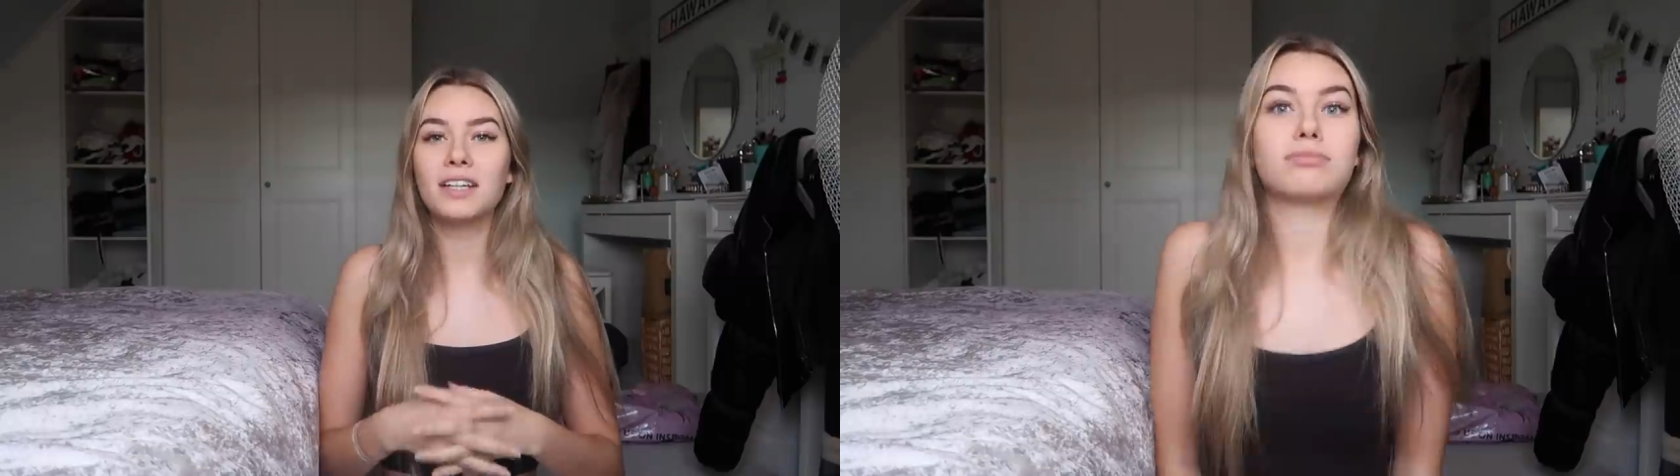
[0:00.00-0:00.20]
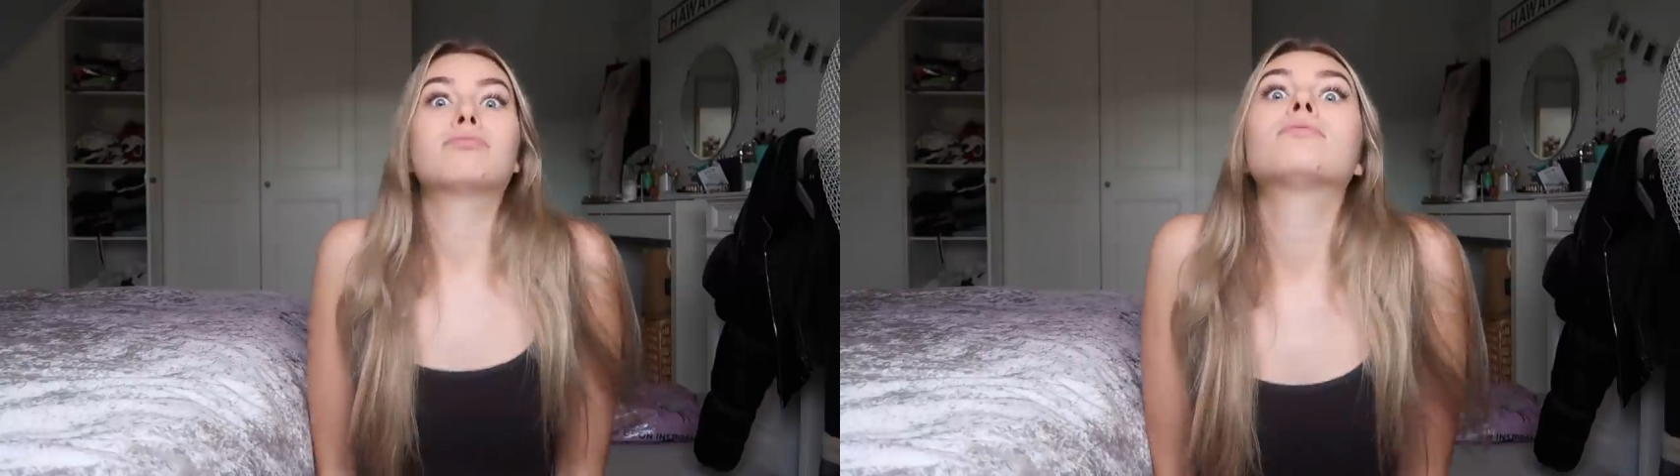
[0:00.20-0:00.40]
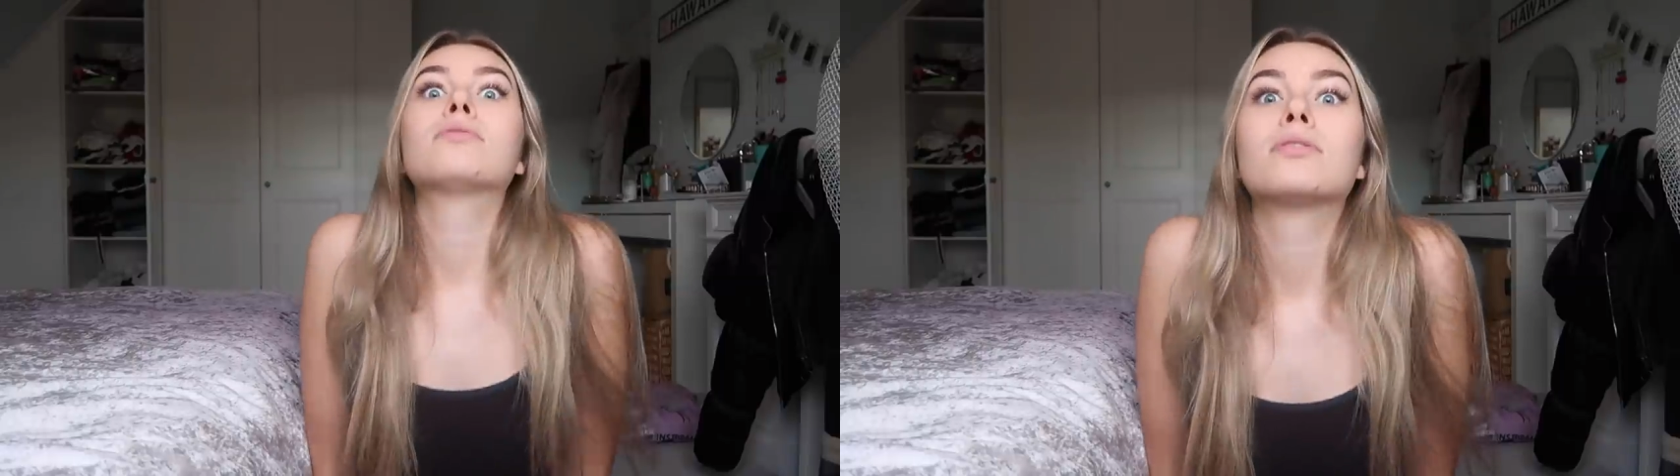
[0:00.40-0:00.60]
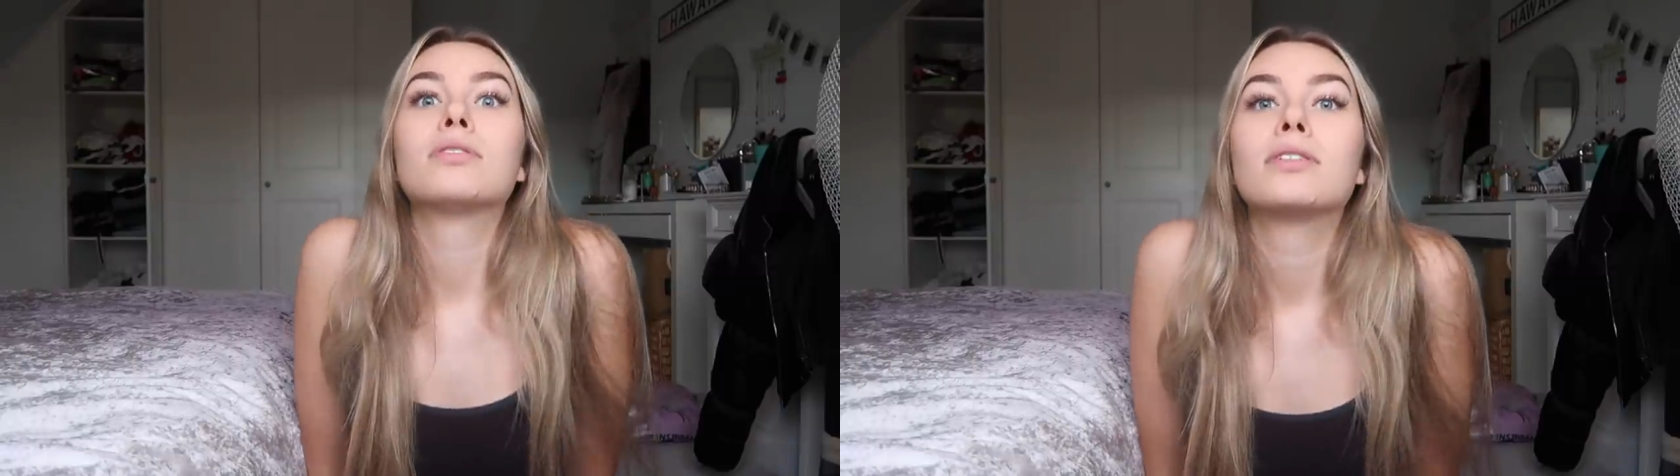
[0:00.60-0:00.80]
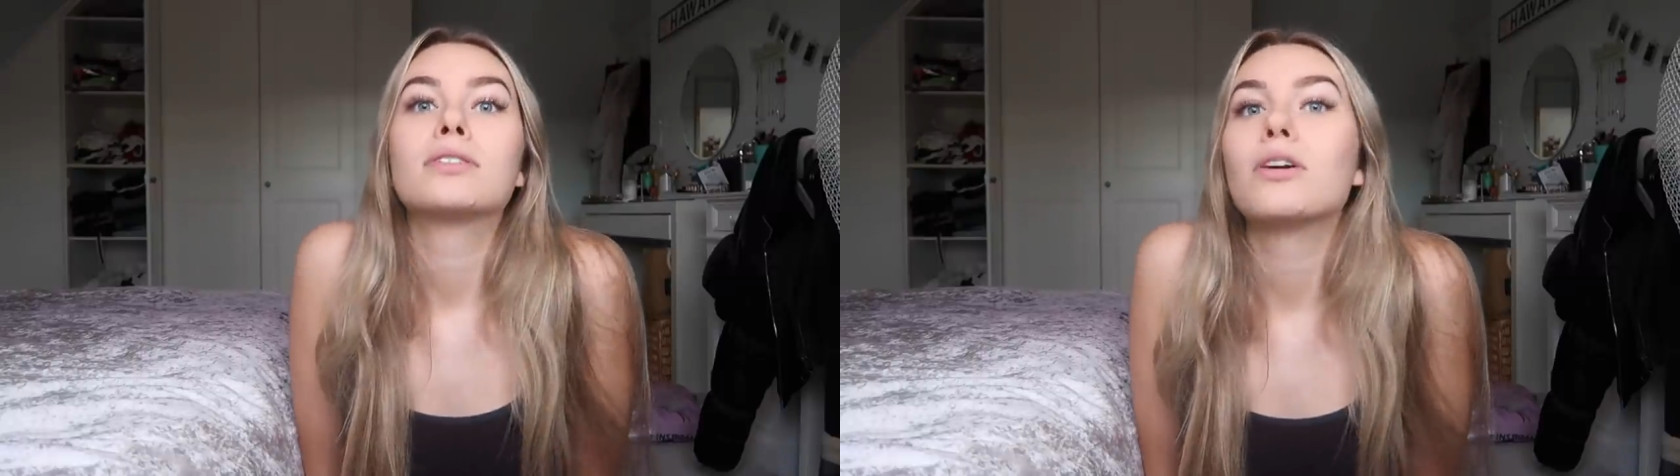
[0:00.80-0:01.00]

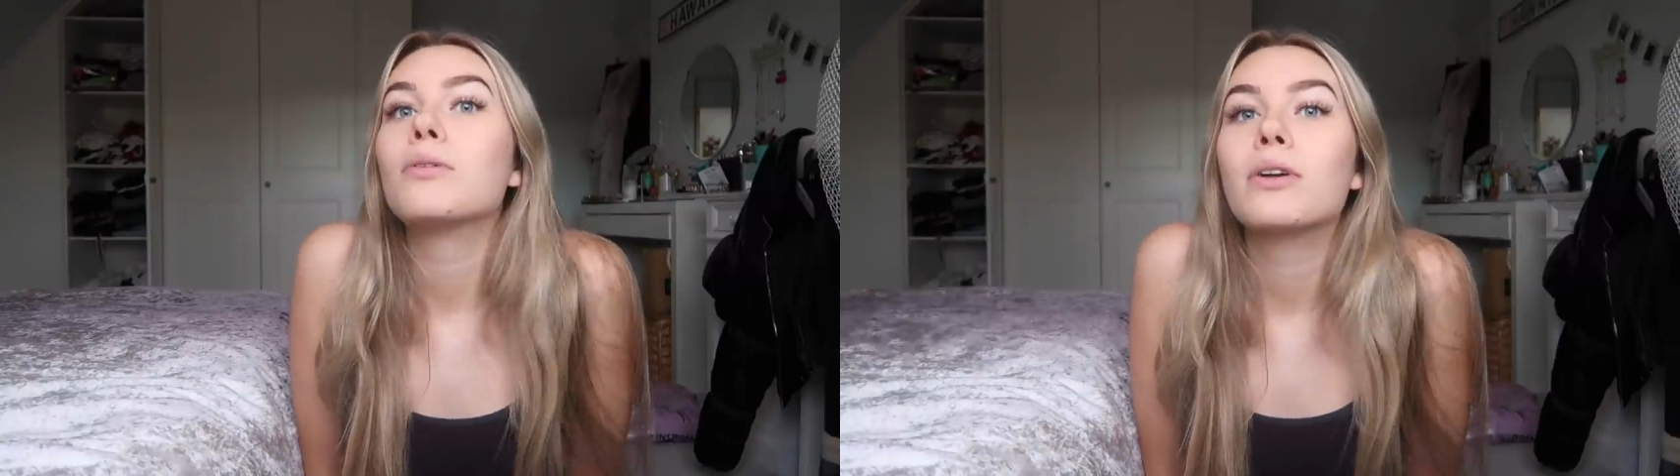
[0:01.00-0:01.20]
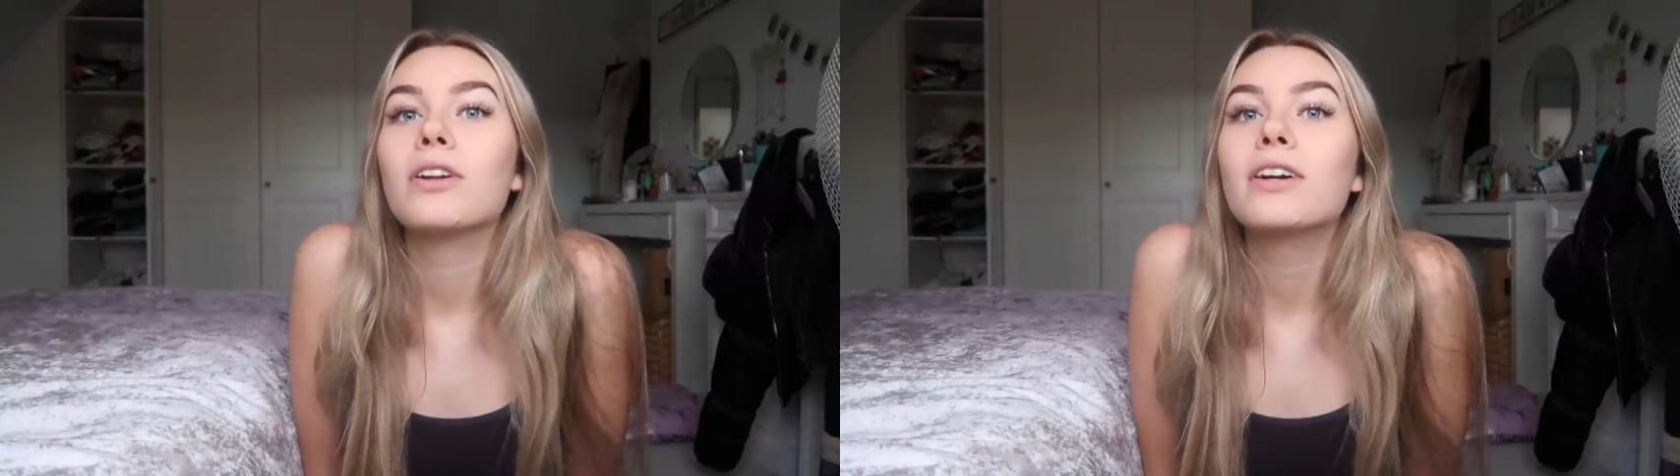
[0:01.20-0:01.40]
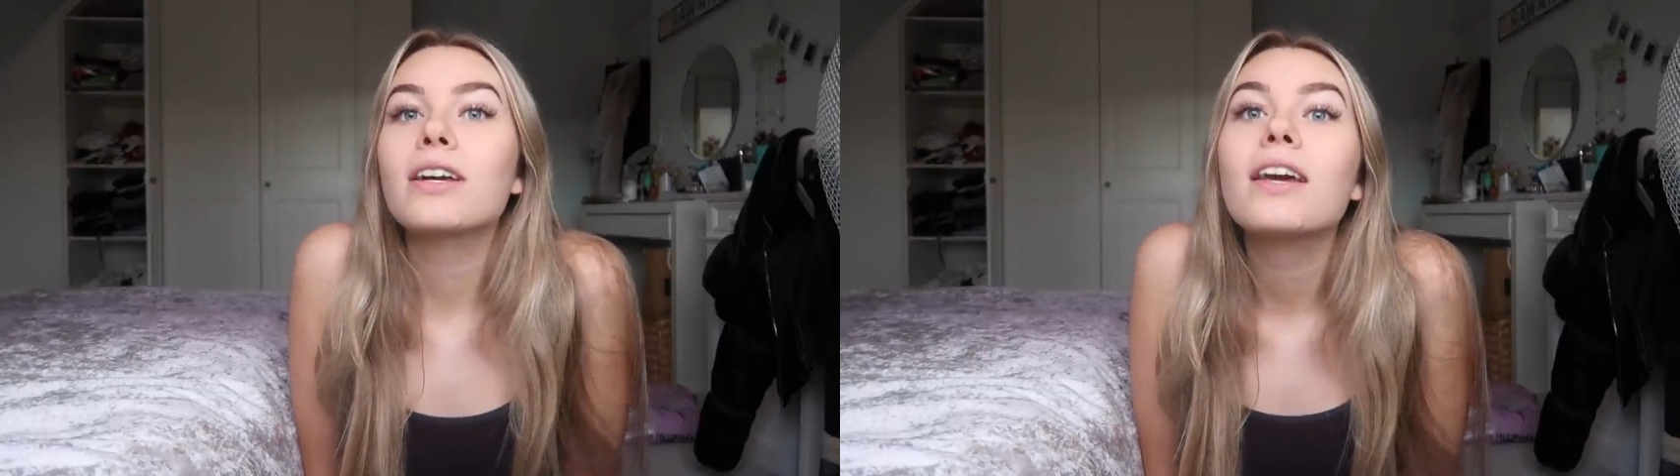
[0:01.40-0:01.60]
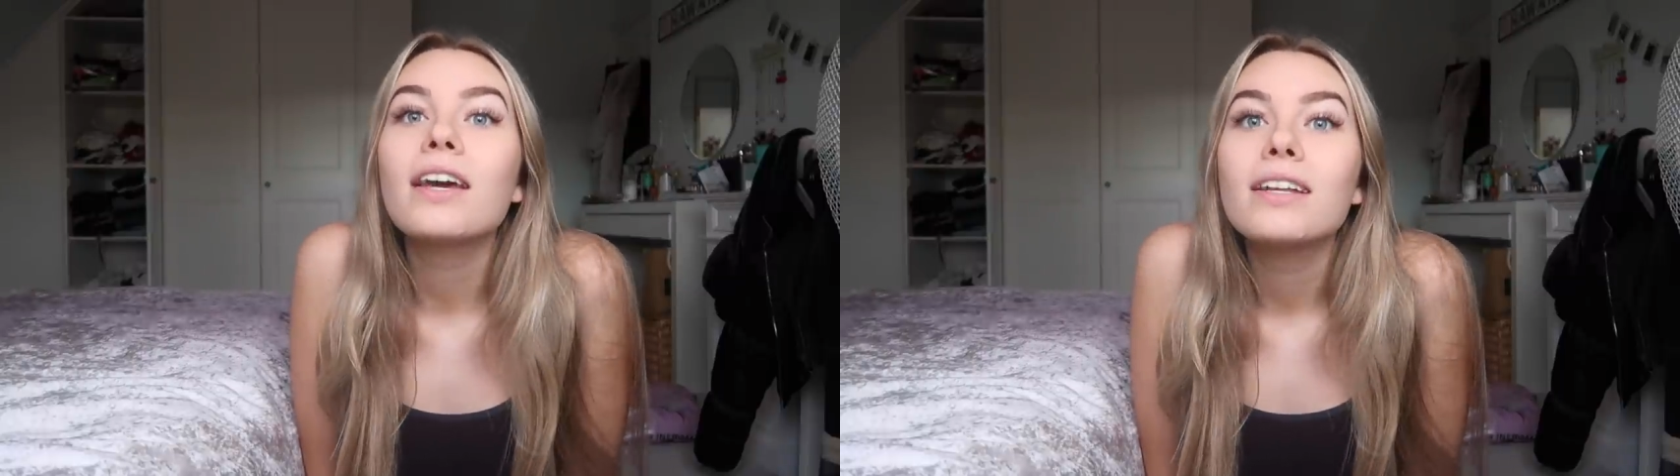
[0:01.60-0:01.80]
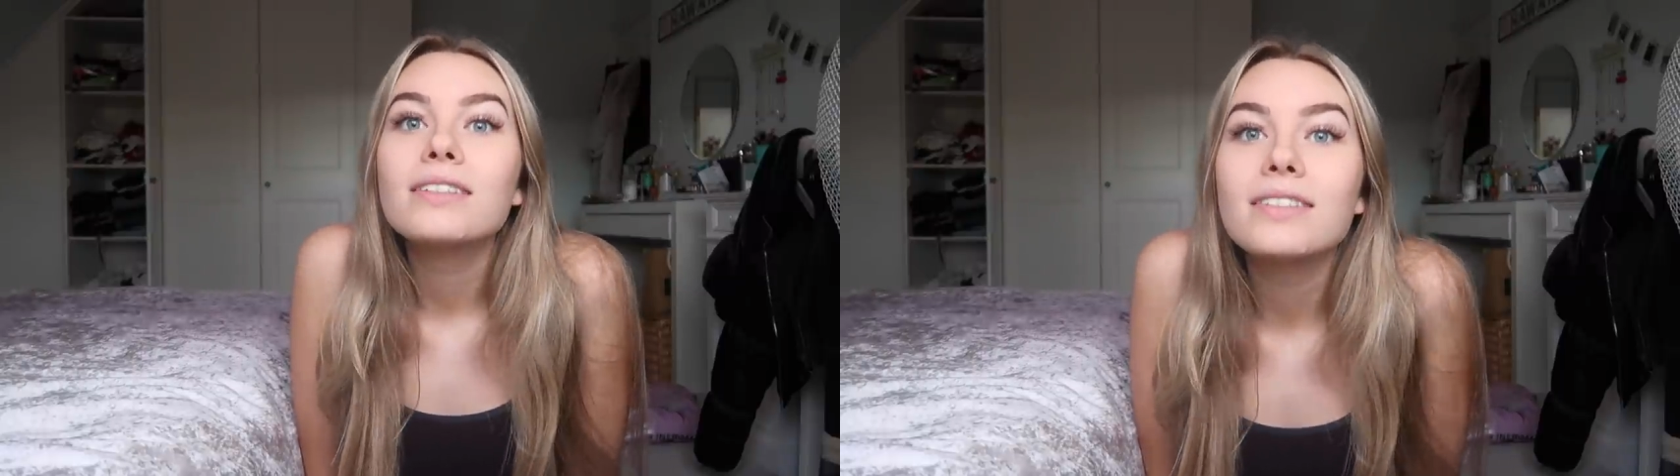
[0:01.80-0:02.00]
don't wanna look at
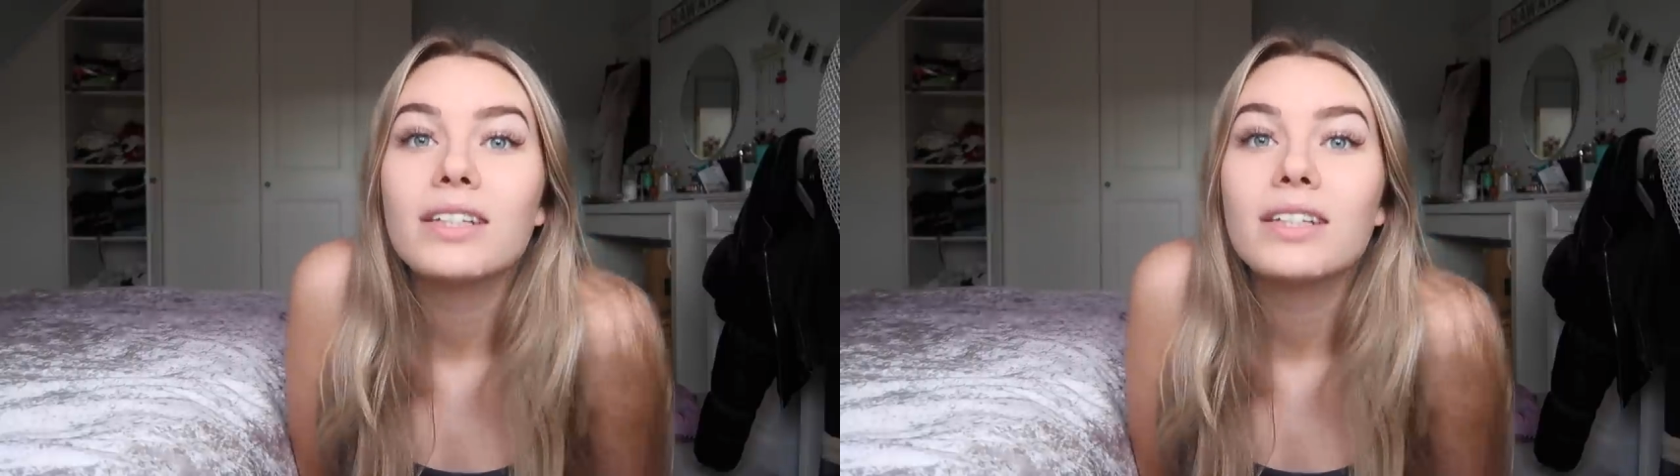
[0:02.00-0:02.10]
it.